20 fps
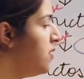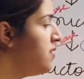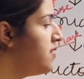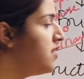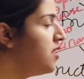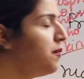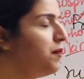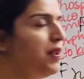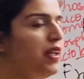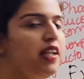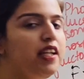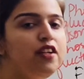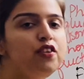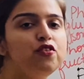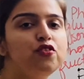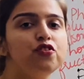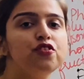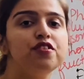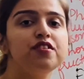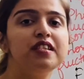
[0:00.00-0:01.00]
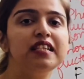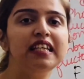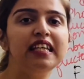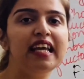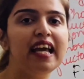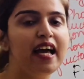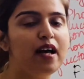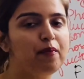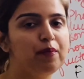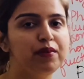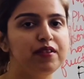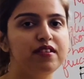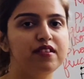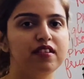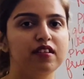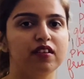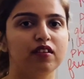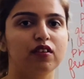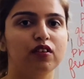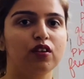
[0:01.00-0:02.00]
something interesting happens
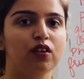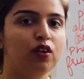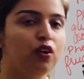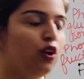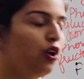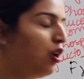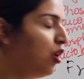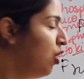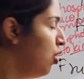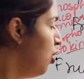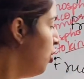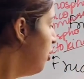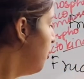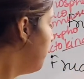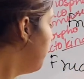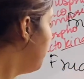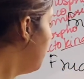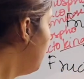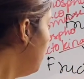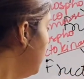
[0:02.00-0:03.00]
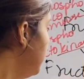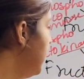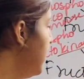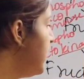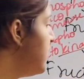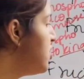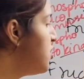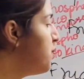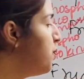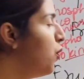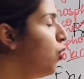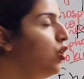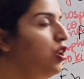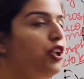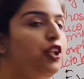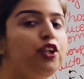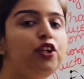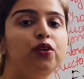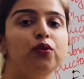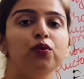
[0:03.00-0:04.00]
here. Both these
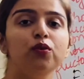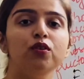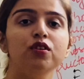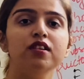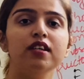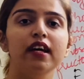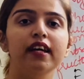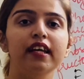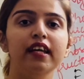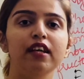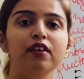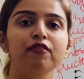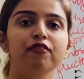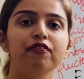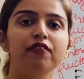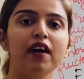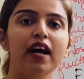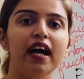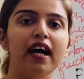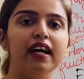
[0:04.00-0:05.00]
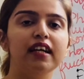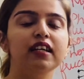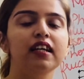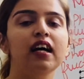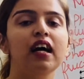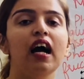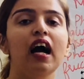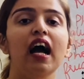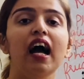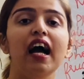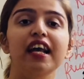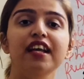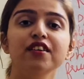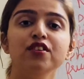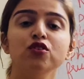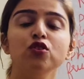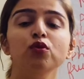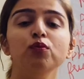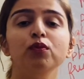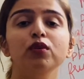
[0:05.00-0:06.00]
molecules are in fact
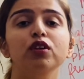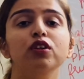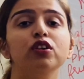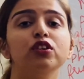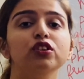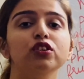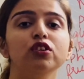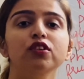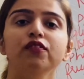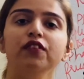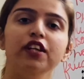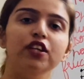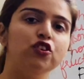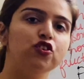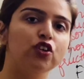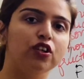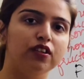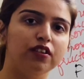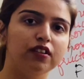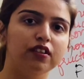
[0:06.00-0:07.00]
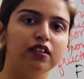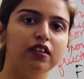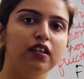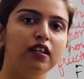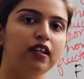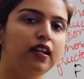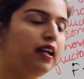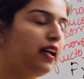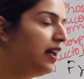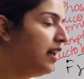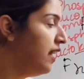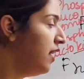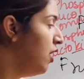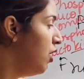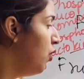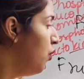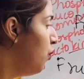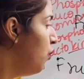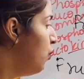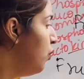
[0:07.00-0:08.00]
isomers of each other.
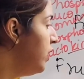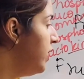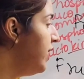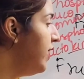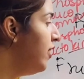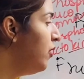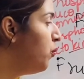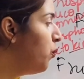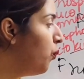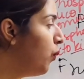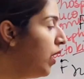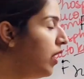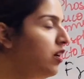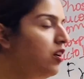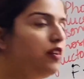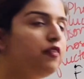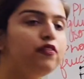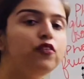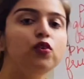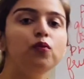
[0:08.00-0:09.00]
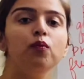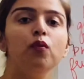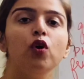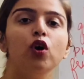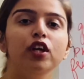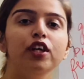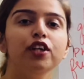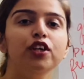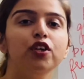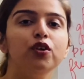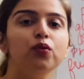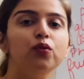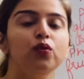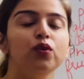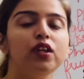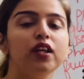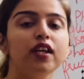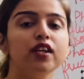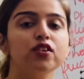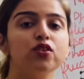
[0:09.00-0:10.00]
Only one of the
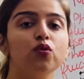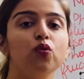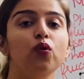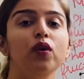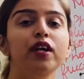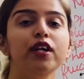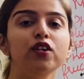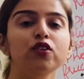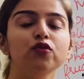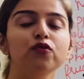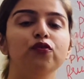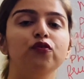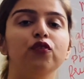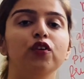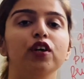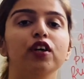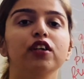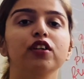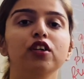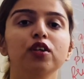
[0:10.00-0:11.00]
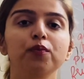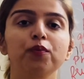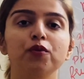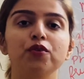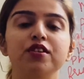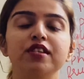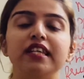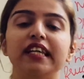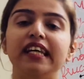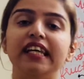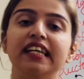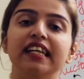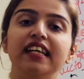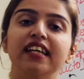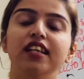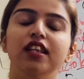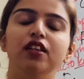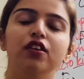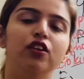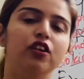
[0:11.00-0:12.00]
molecule is going to further proceed
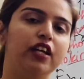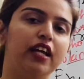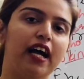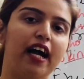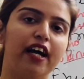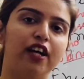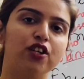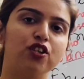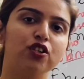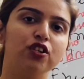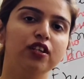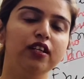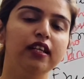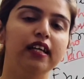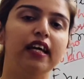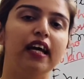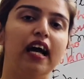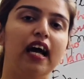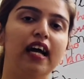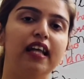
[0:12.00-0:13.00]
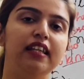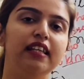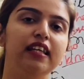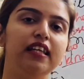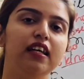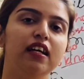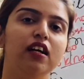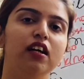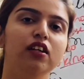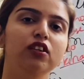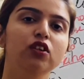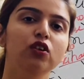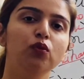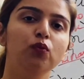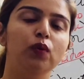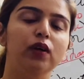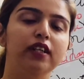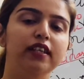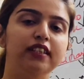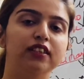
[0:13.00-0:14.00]
in the reaction and the other
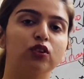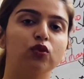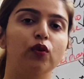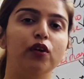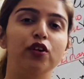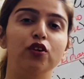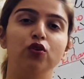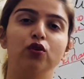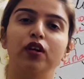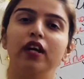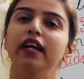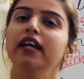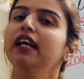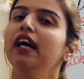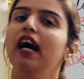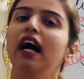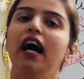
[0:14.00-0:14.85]
one is going to get